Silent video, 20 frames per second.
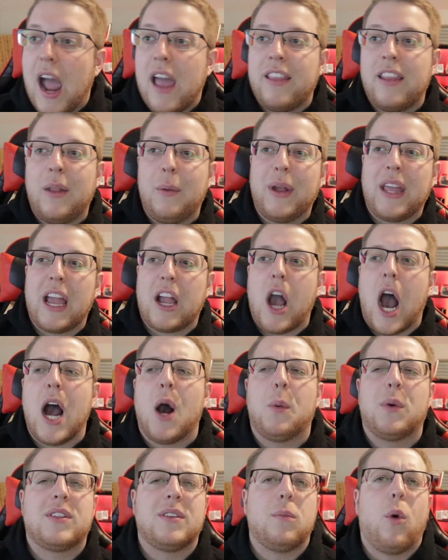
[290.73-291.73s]
and then we get
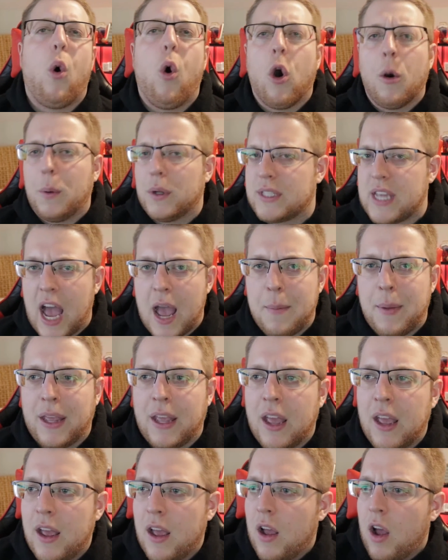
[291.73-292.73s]
caught with some horrible timing